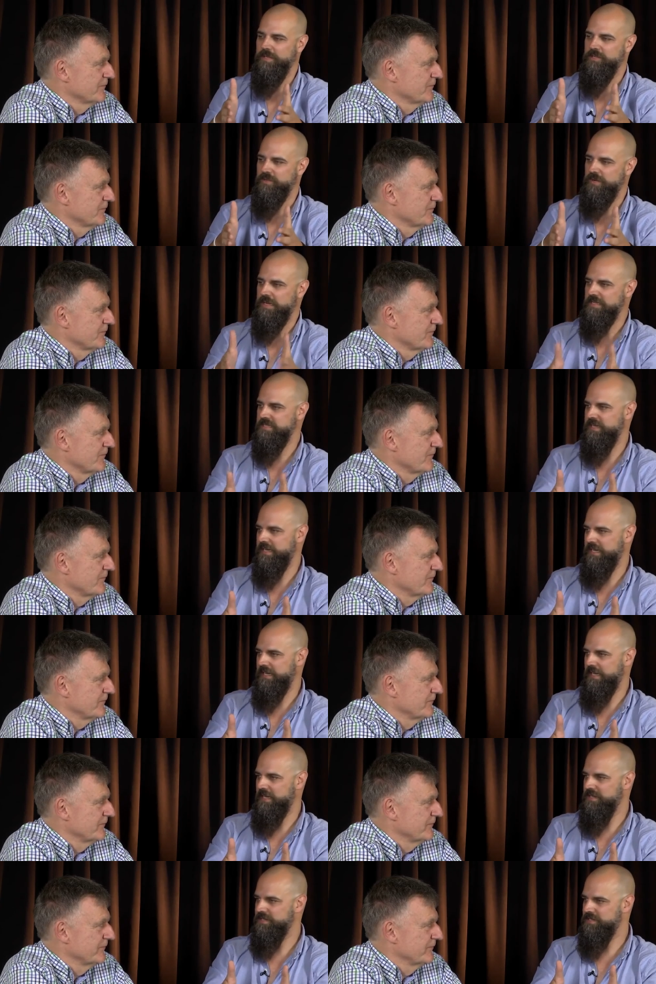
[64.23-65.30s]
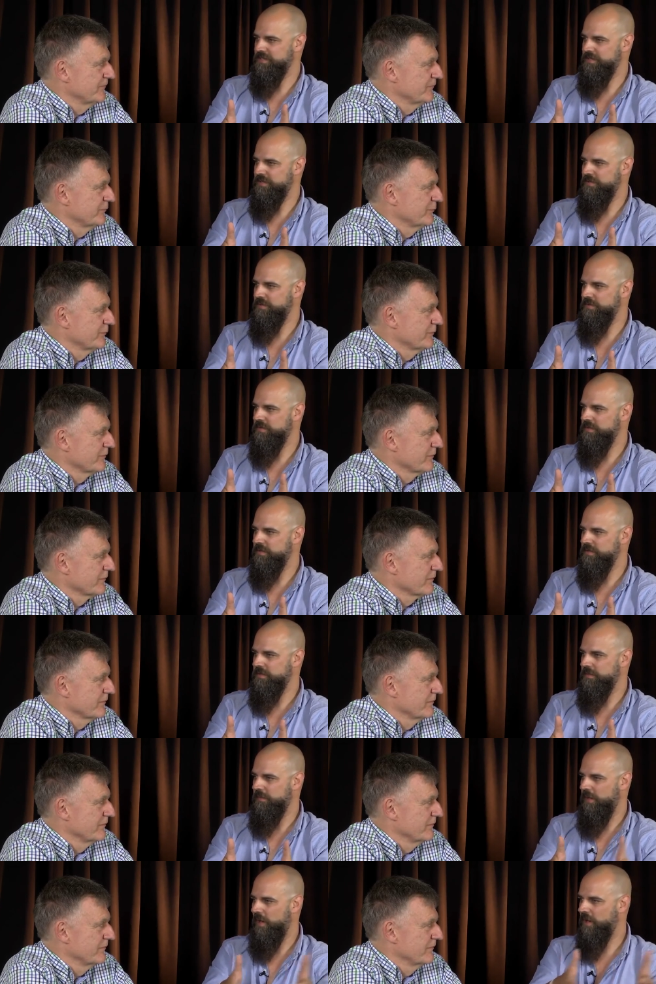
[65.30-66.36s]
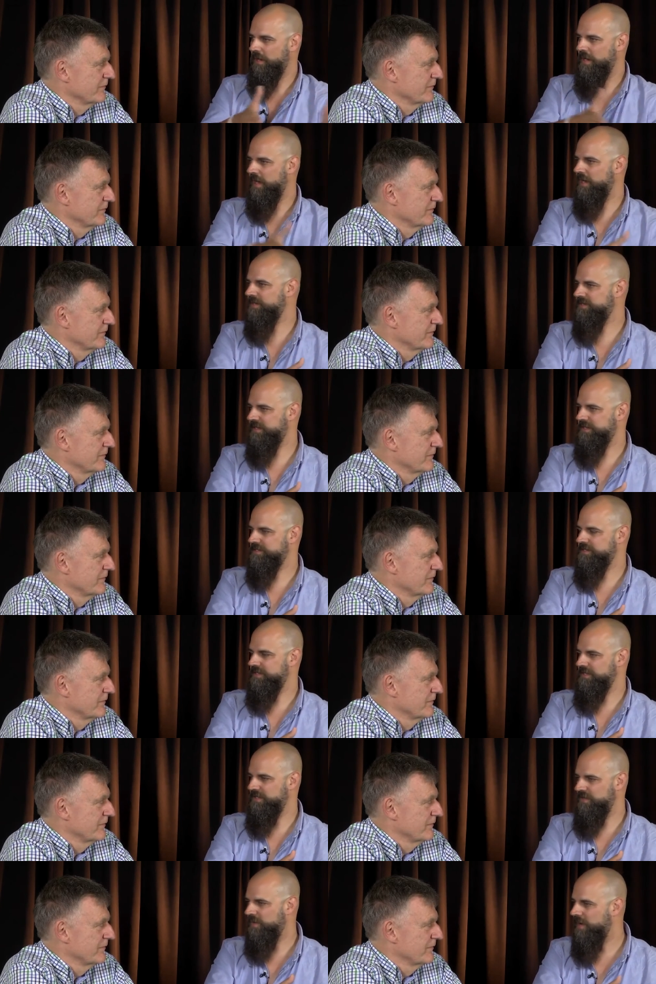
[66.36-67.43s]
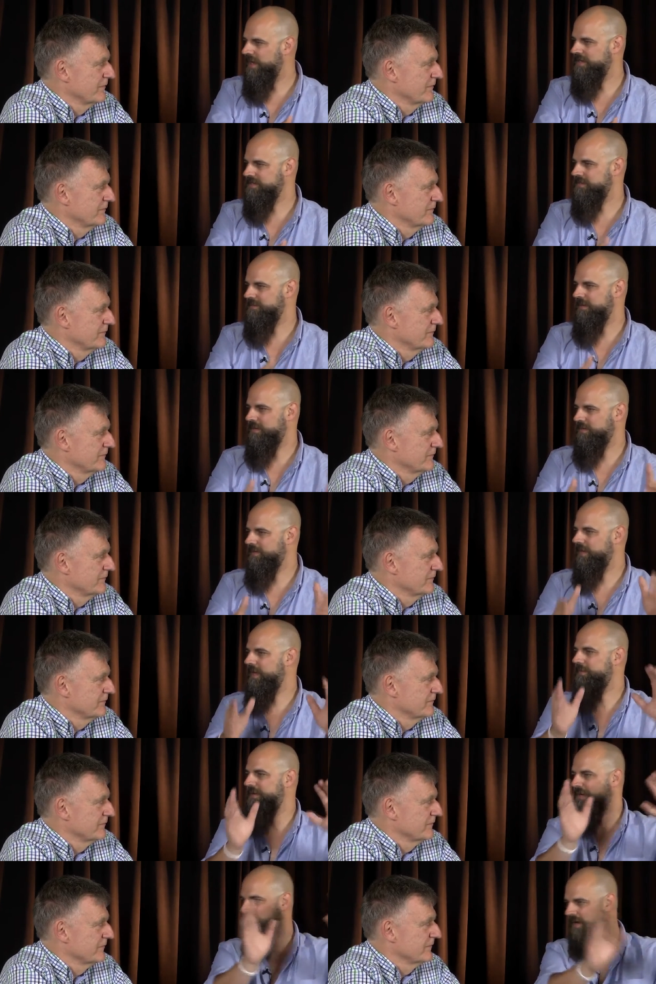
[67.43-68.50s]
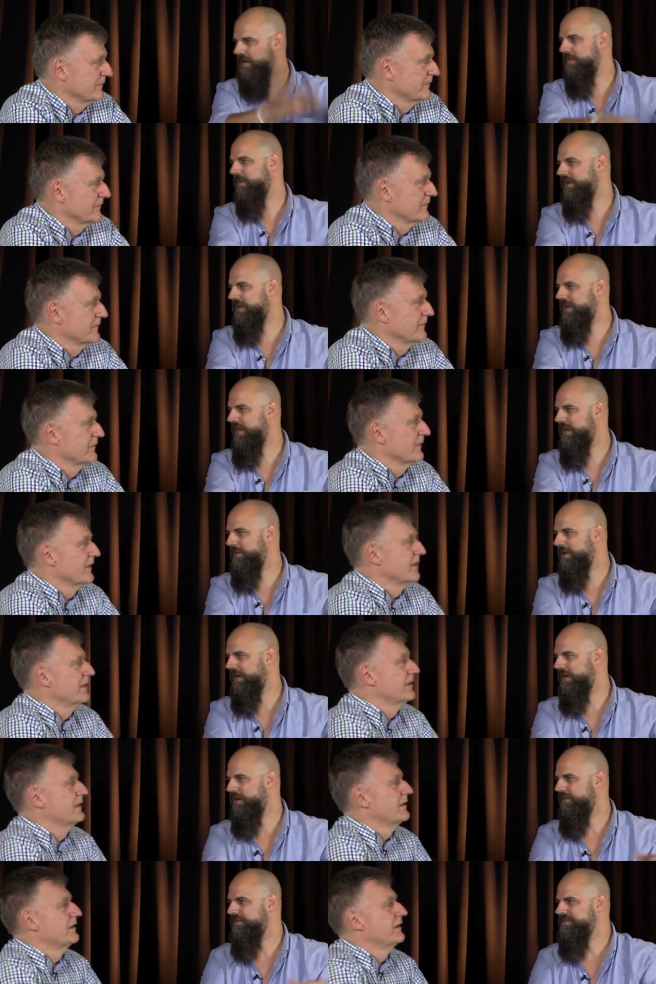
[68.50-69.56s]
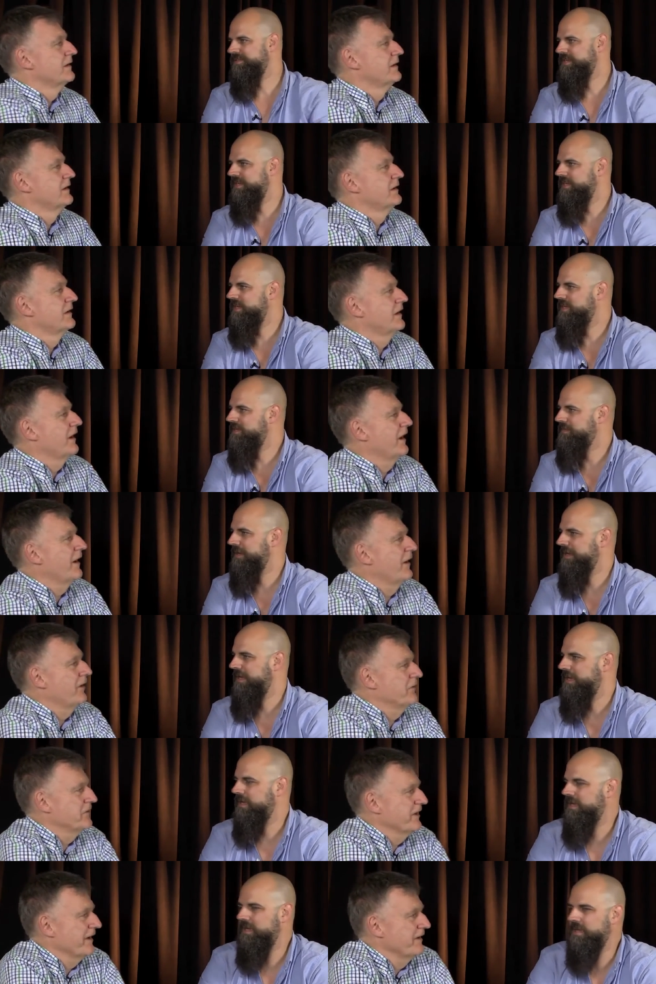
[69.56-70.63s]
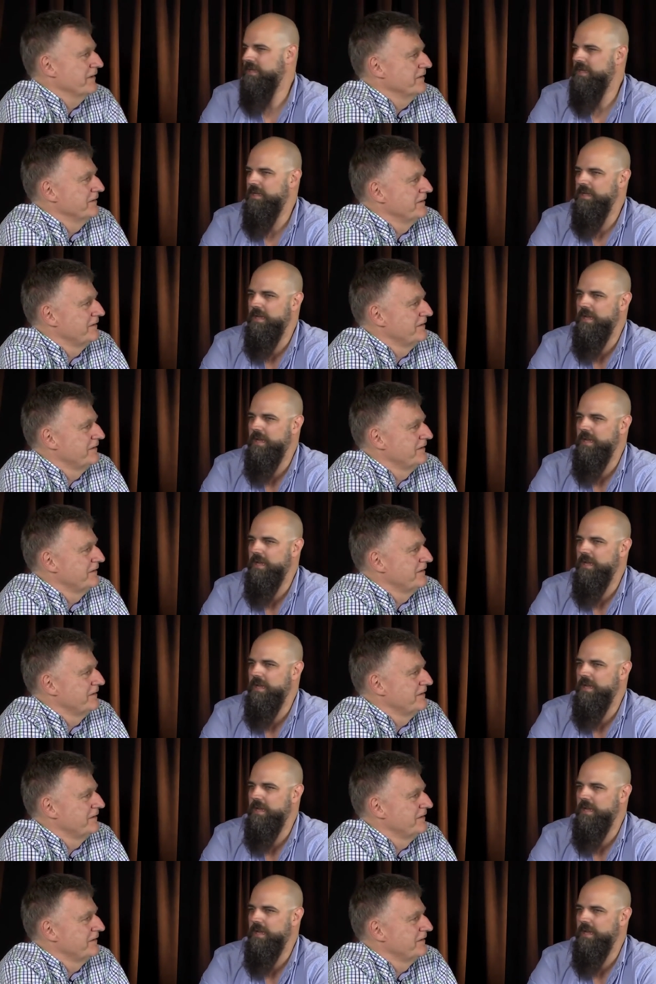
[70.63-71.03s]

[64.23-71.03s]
Speaker 1: really translating into our context in the U.S. I'm like, well, that'll be great one day when I go overseas, but okay.